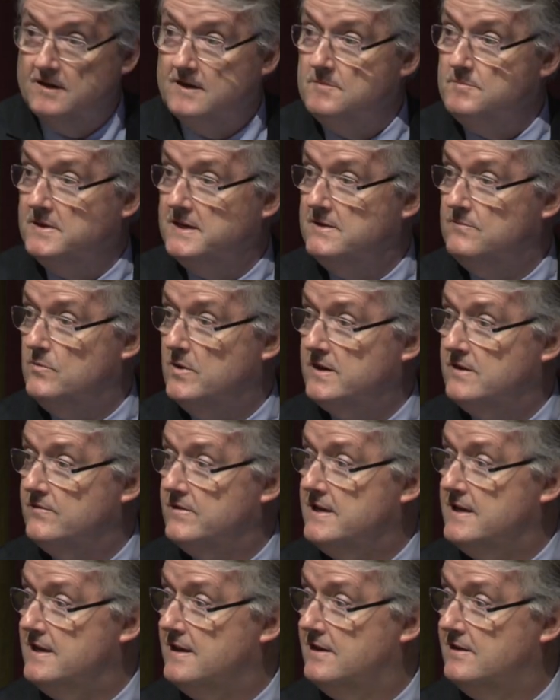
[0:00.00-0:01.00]
I believe one of
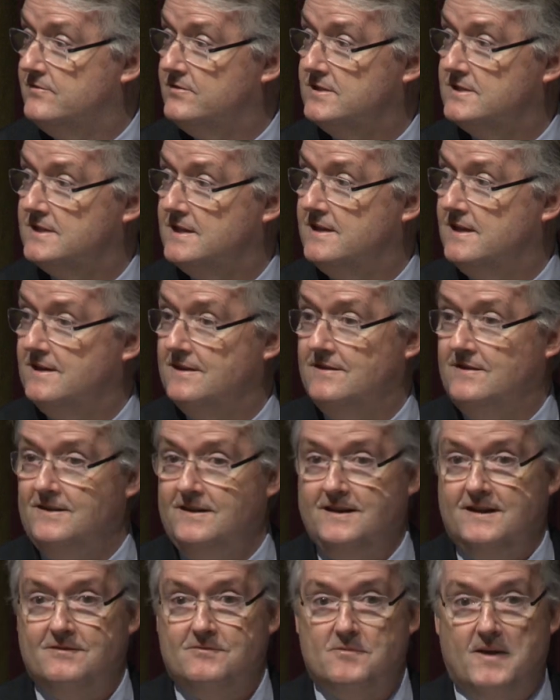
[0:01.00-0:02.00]
the, there's a,
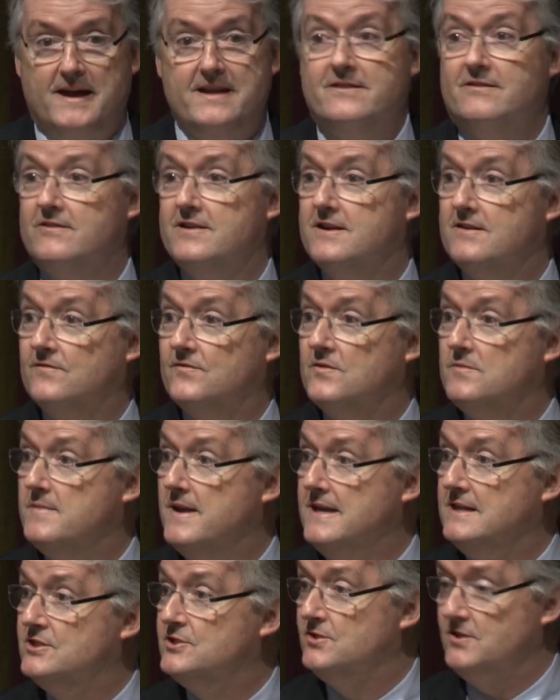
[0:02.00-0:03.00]
a writer here from
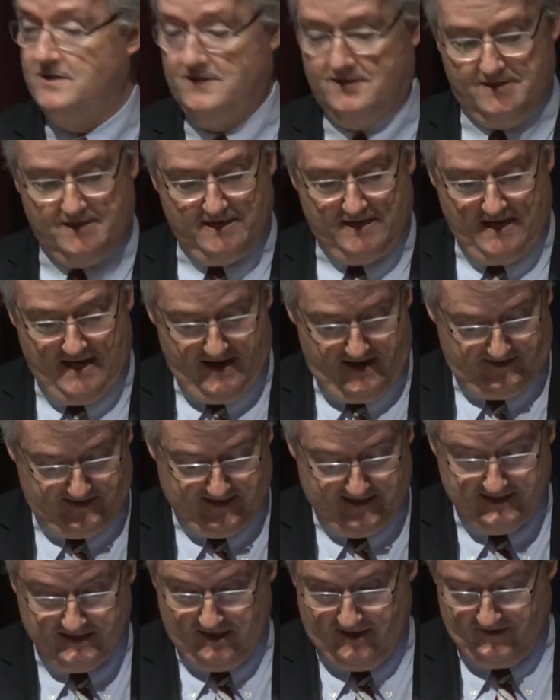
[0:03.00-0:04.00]
Nature today, at
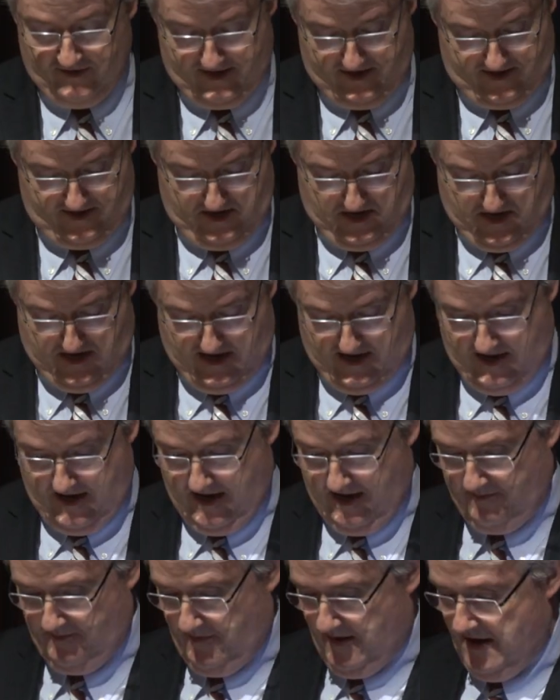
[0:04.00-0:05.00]
least on the,
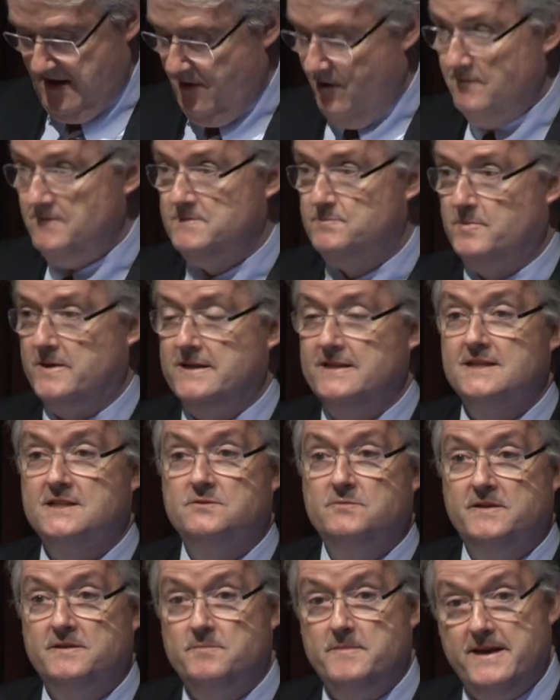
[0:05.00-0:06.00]
um, I always bring
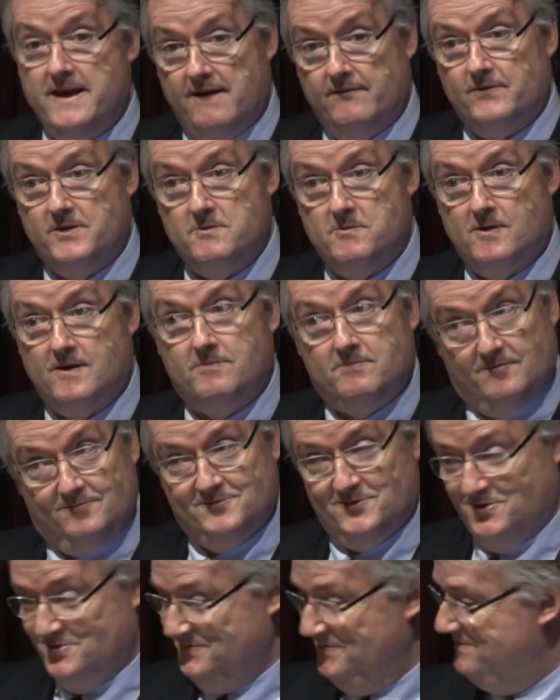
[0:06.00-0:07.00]
this with me everywhere,
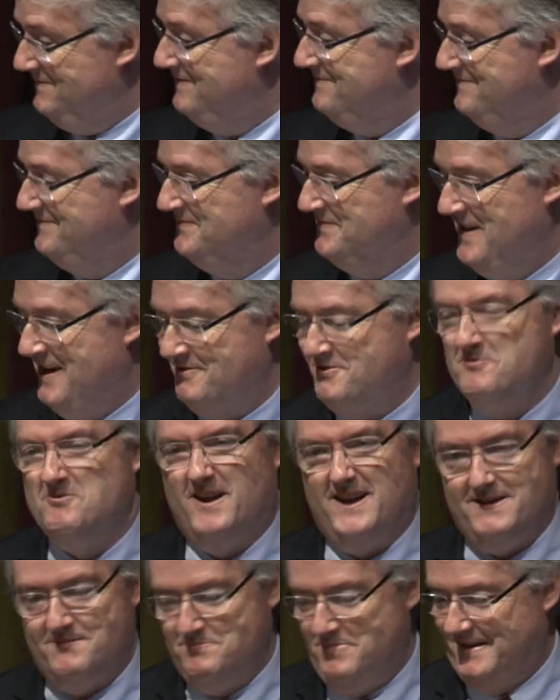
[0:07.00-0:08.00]
just not
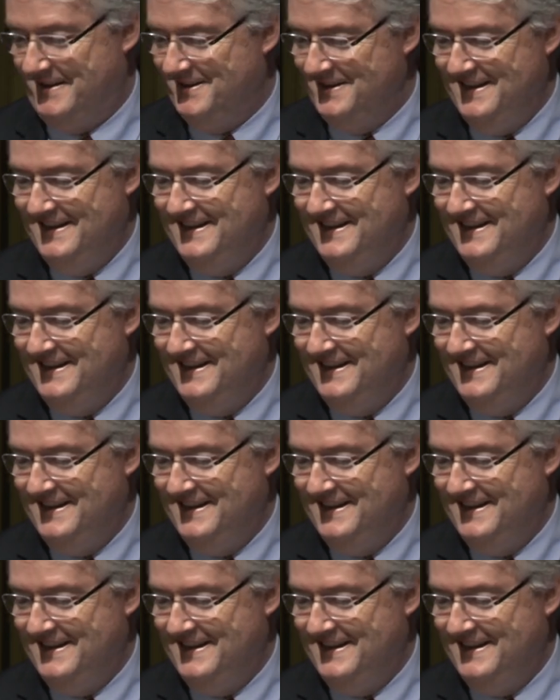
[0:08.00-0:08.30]
quite, but